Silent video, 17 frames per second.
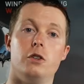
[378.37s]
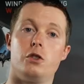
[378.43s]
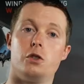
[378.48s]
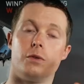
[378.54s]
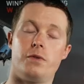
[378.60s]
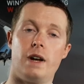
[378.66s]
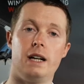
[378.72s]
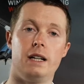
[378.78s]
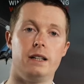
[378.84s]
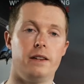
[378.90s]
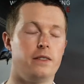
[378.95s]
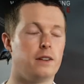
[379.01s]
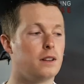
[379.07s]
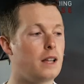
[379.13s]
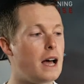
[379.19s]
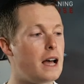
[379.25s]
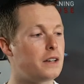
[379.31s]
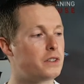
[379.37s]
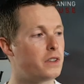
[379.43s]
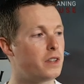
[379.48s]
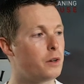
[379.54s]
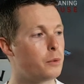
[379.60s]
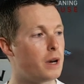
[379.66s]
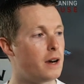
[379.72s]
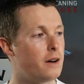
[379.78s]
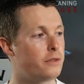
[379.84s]
So finally, the last
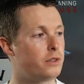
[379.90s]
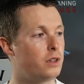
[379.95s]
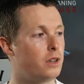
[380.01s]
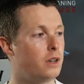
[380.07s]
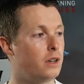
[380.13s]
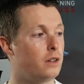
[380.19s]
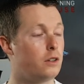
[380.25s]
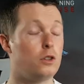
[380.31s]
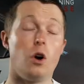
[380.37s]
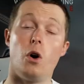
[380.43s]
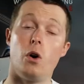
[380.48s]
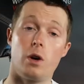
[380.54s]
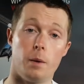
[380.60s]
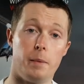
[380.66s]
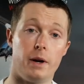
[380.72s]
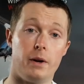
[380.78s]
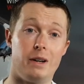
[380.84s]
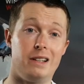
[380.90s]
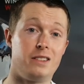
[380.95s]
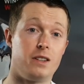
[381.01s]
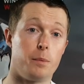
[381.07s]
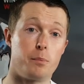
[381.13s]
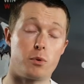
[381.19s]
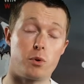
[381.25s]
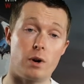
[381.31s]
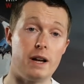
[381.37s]
thing we have to talk about is the
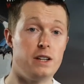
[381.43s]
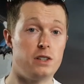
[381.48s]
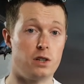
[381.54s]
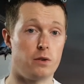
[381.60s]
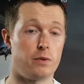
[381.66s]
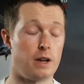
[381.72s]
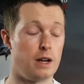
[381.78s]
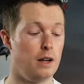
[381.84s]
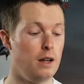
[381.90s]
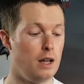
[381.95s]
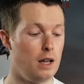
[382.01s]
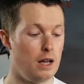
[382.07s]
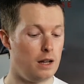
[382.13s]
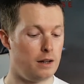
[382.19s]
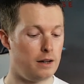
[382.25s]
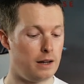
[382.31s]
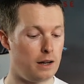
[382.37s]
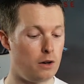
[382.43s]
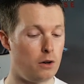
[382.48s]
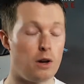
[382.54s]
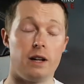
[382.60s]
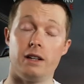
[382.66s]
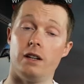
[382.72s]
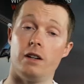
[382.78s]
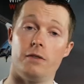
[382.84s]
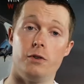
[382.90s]
price of it. Now, I
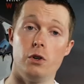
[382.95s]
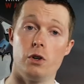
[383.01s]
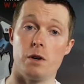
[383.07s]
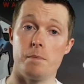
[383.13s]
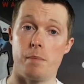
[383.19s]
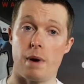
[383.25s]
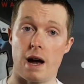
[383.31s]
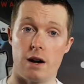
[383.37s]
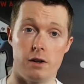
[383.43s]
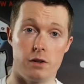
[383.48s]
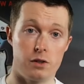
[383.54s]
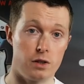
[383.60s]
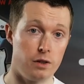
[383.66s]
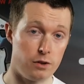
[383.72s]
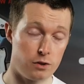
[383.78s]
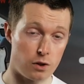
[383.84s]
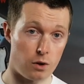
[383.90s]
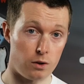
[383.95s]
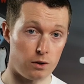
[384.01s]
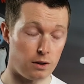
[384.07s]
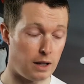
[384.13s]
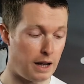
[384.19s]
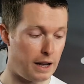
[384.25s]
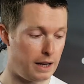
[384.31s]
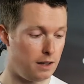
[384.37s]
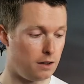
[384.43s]
did a few comparisons
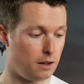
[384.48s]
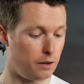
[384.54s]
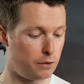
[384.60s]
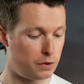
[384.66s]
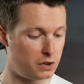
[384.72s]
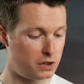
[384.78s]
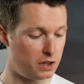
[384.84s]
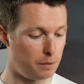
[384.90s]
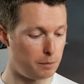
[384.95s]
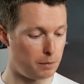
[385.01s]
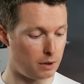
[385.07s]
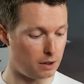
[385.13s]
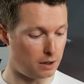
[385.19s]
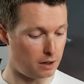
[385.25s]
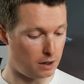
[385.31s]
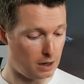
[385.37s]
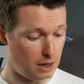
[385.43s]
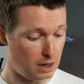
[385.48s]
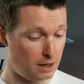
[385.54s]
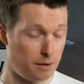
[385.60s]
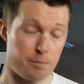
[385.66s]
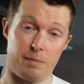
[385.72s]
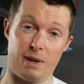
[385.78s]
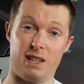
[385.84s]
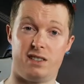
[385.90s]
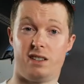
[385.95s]
online of similar
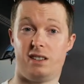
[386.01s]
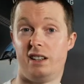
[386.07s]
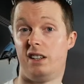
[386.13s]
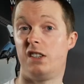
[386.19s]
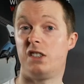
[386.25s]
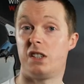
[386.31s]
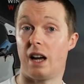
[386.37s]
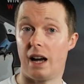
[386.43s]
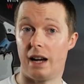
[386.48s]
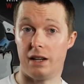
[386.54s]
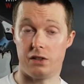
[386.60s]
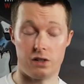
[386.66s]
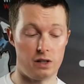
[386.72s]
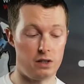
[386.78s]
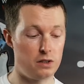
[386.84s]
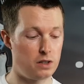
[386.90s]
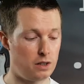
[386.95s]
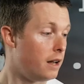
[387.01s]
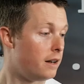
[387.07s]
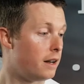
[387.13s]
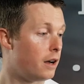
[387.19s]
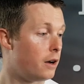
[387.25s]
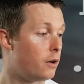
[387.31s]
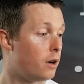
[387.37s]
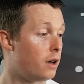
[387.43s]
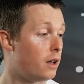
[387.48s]
basically sizes.
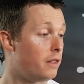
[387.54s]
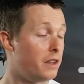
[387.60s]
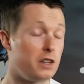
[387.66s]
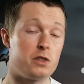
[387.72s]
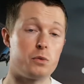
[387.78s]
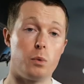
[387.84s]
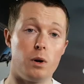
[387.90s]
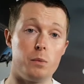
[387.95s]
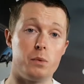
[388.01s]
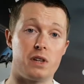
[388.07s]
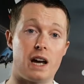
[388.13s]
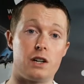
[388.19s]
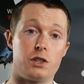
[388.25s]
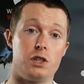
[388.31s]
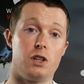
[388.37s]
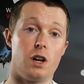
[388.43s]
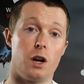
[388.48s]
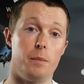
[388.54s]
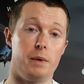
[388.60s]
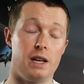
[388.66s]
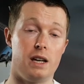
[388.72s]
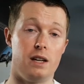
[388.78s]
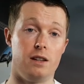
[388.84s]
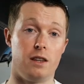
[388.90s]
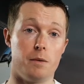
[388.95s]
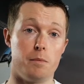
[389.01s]
Now this one was actually coming
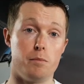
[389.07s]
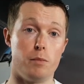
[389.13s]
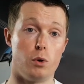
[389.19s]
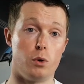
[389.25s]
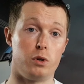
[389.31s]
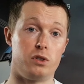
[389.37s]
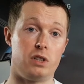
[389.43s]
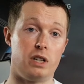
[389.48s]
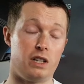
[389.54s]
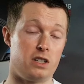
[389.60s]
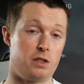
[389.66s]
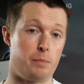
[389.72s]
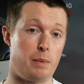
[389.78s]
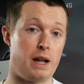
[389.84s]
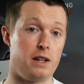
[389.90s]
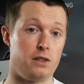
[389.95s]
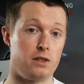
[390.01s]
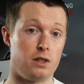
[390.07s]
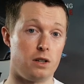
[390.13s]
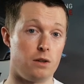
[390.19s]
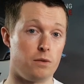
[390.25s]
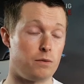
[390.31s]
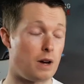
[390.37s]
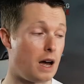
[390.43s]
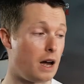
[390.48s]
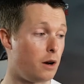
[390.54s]
in the most
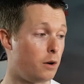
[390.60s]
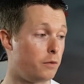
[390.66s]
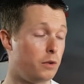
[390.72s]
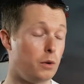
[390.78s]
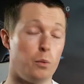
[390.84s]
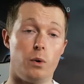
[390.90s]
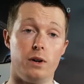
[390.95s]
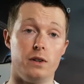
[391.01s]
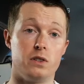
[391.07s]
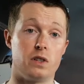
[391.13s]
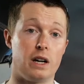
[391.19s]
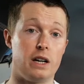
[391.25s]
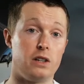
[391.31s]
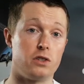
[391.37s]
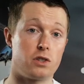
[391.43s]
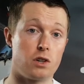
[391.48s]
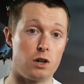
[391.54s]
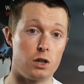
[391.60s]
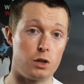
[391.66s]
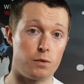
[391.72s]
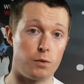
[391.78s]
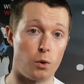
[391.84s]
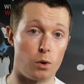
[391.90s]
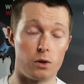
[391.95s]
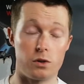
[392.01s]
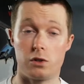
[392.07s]
expensive out of the ones I searched
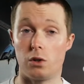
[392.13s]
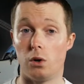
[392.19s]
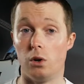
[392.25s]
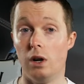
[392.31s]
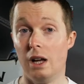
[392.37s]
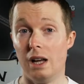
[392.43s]
for. So